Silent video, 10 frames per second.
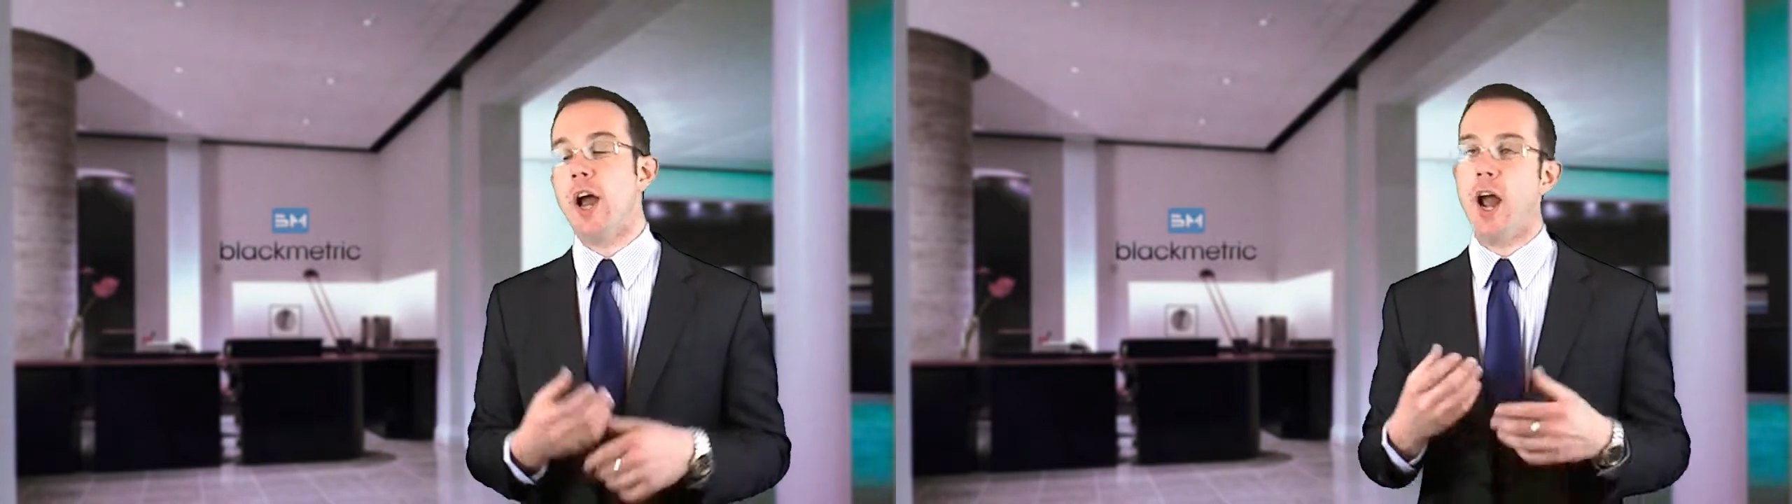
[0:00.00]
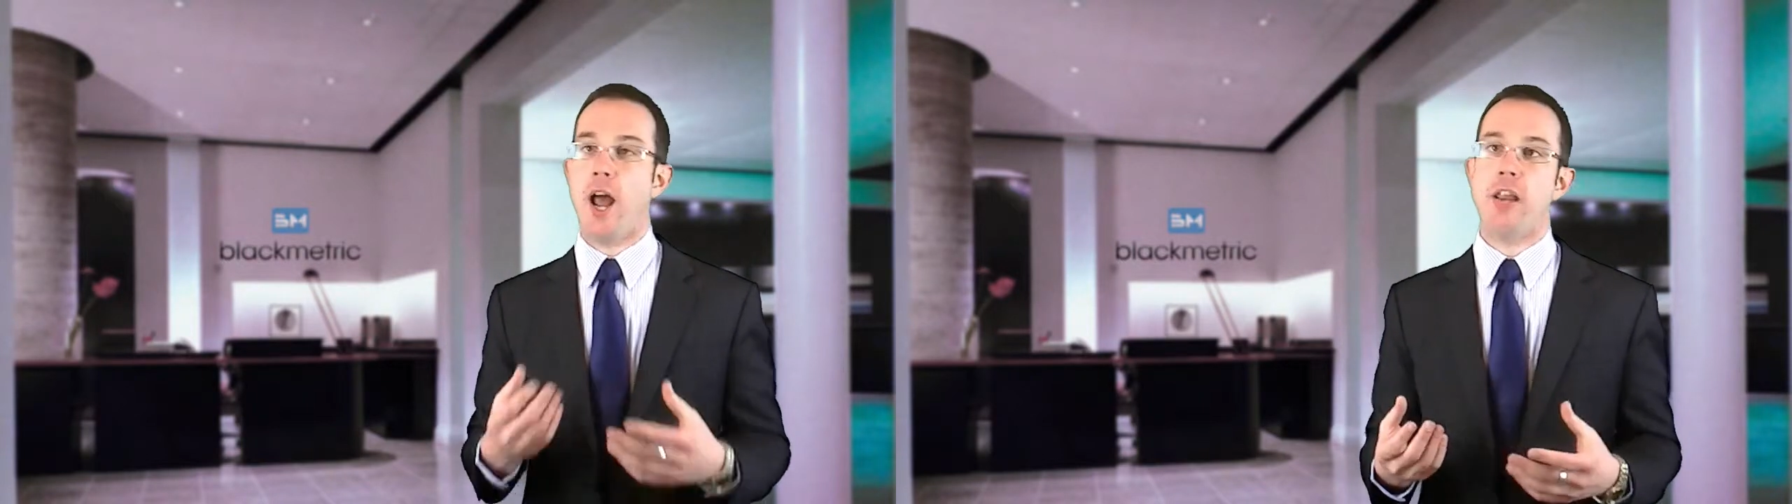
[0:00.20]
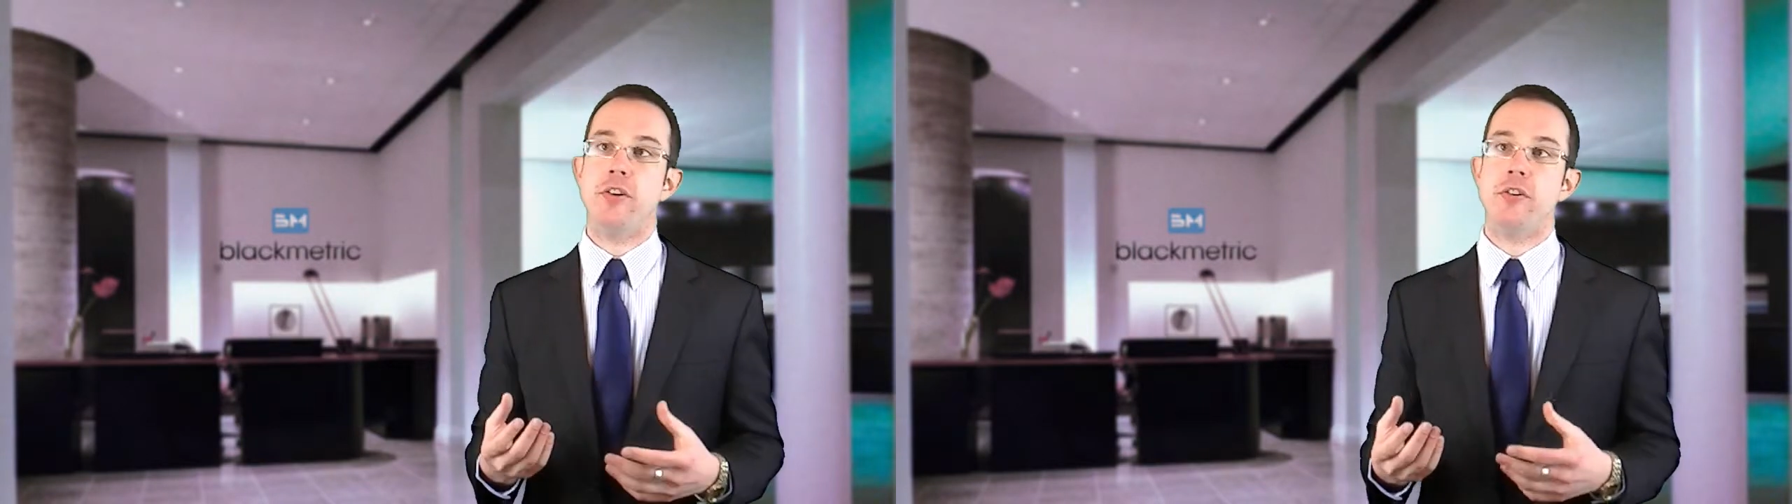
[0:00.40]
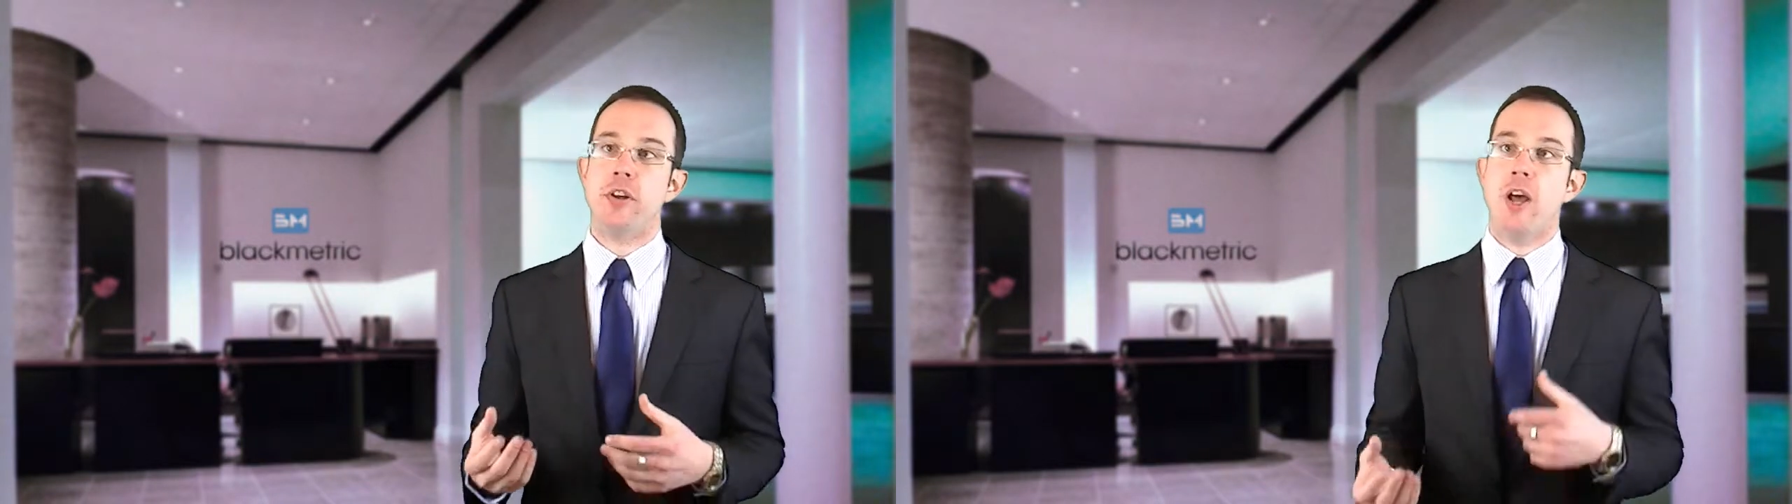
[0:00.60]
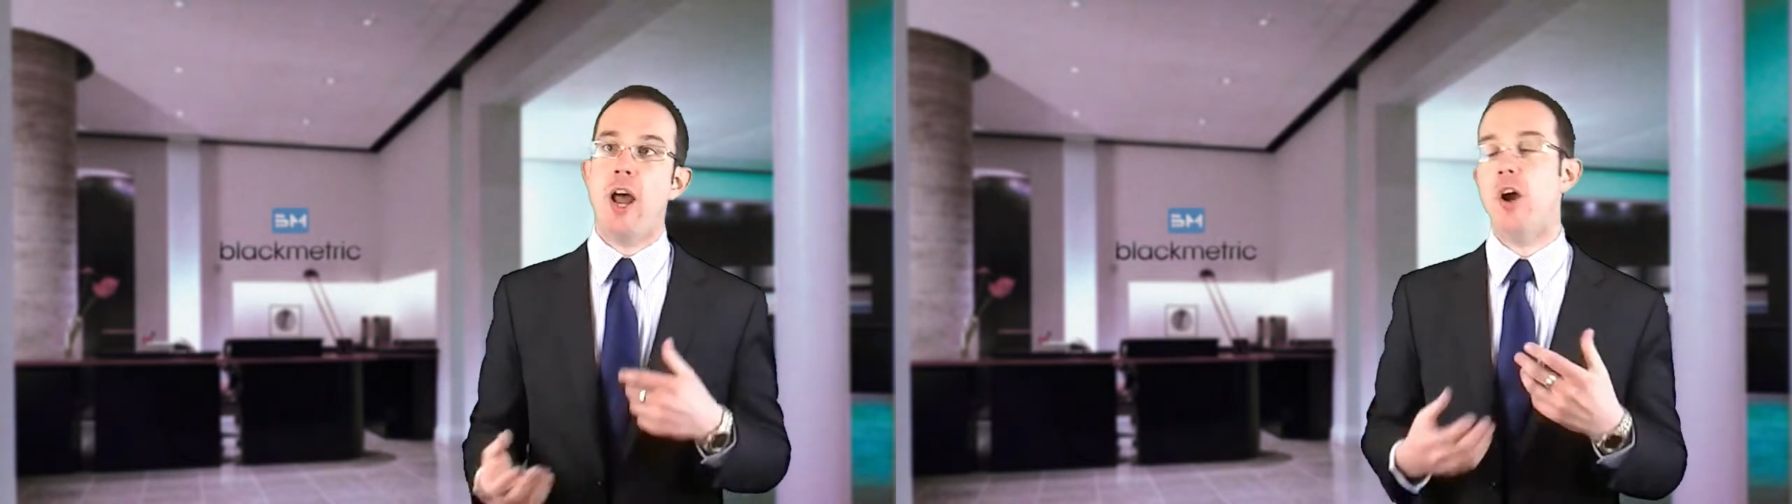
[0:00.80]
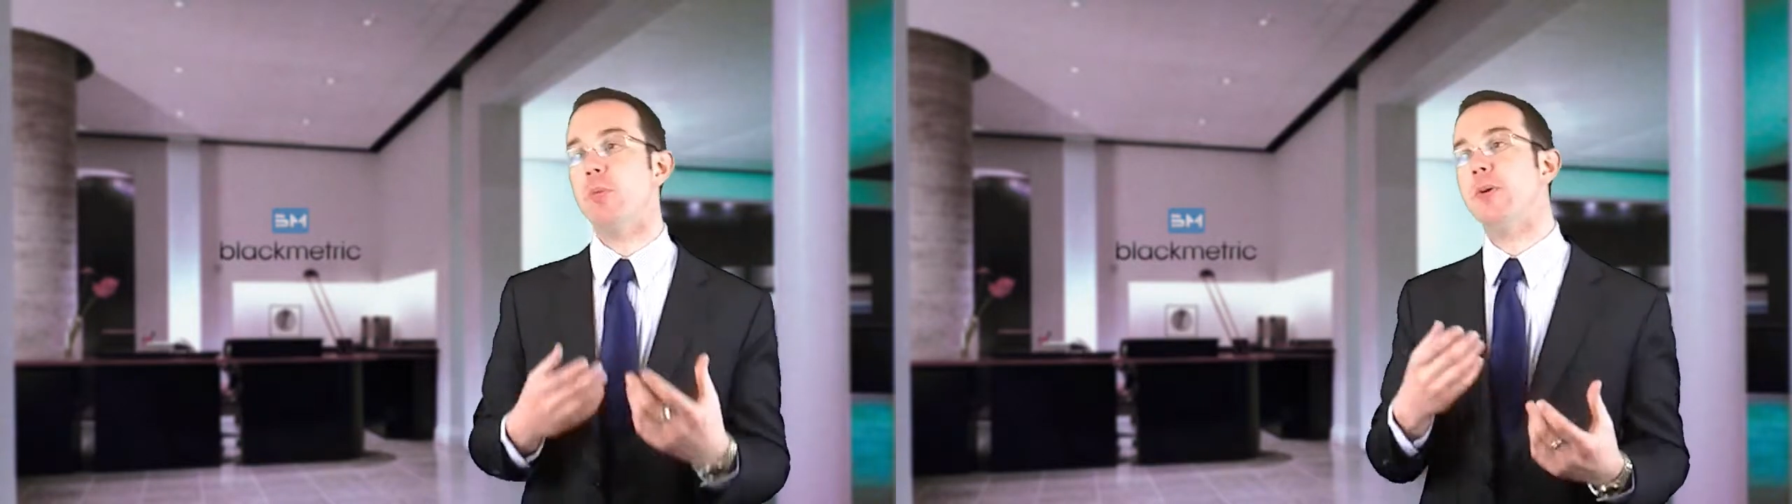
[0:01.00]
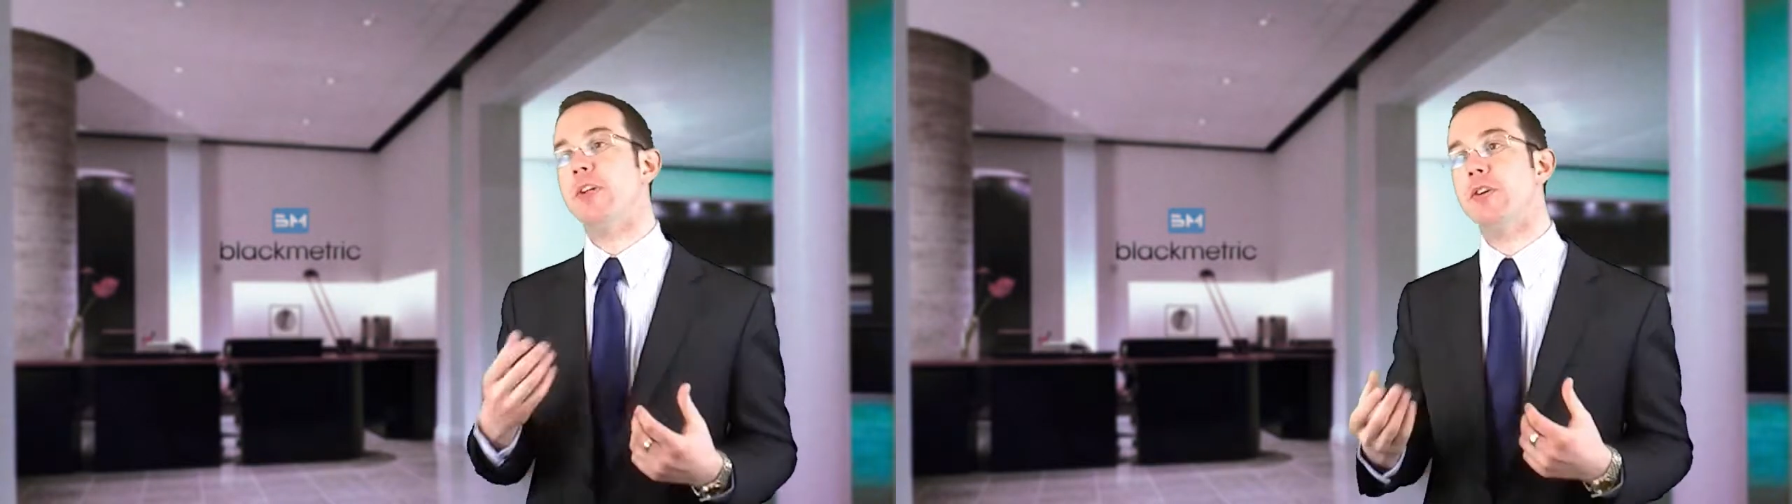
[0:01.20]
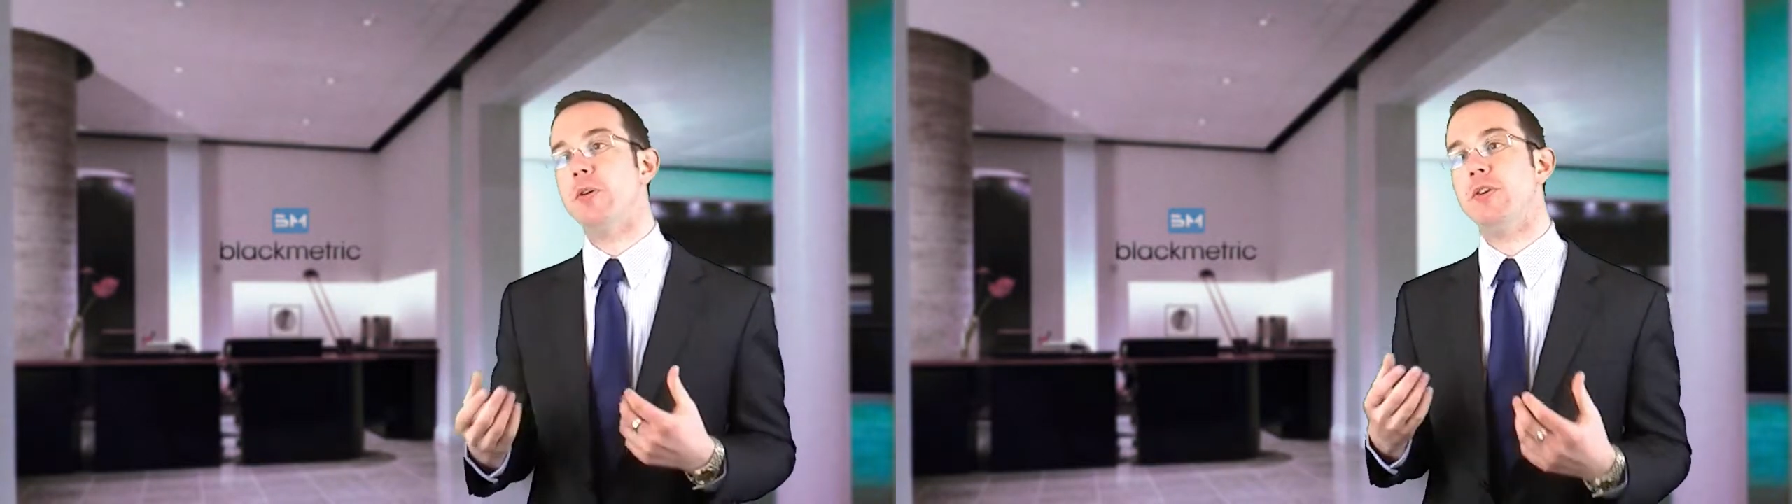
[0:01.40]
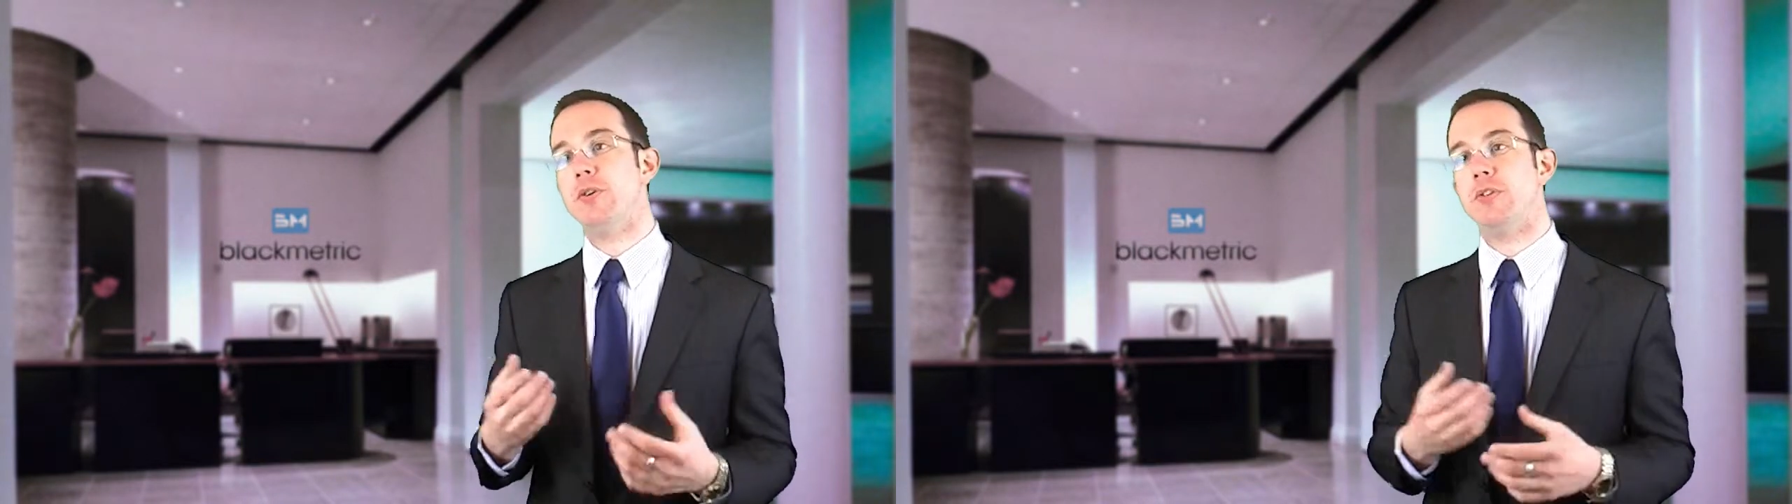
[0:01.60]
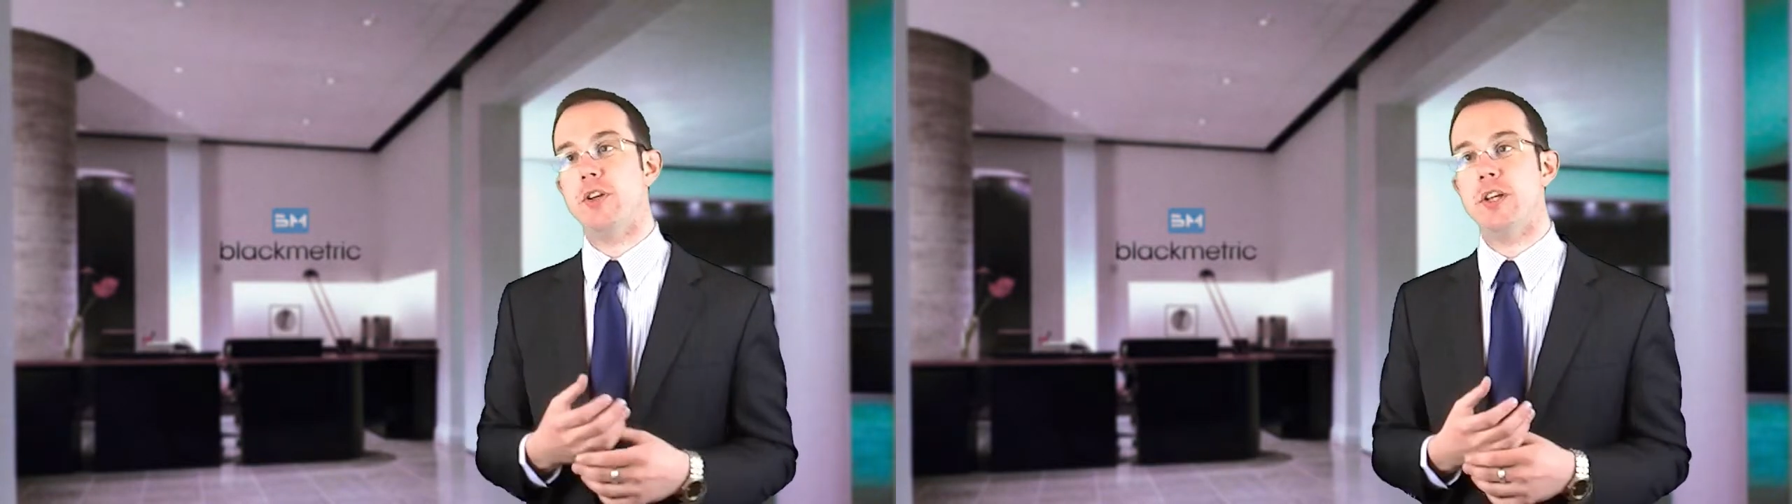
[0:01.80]
and helping you and your
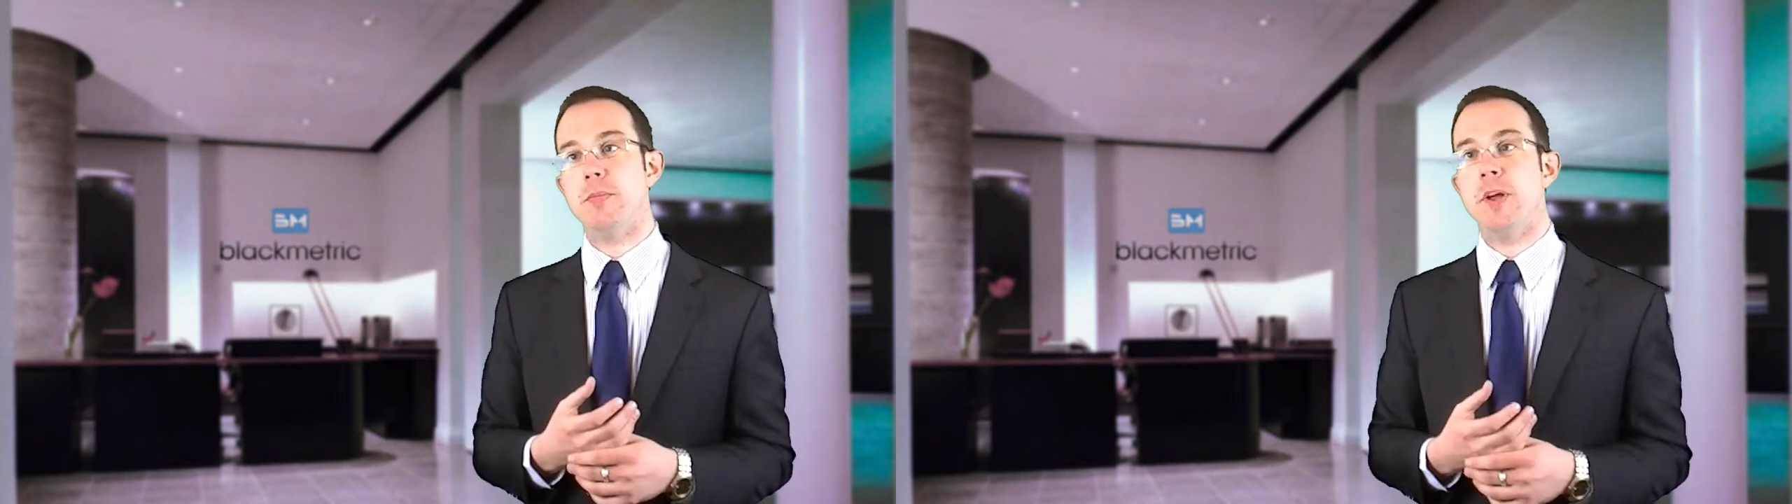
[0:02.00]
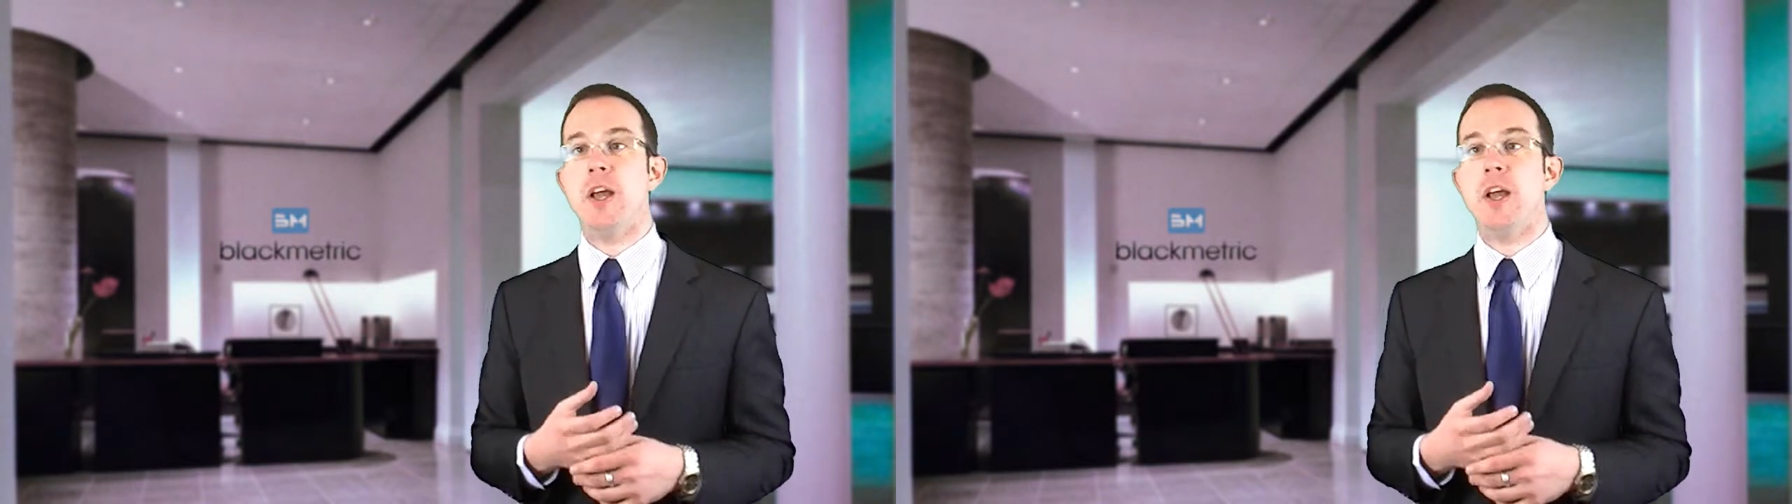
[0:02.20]
team